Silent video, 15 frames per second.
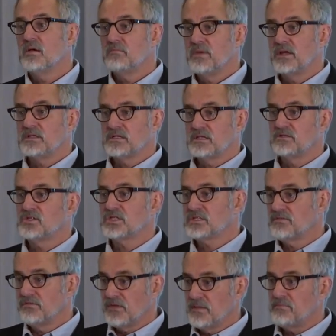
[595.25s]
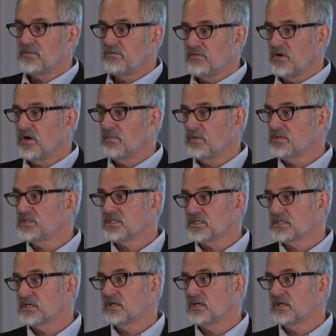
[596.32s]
but to just flip the variables is,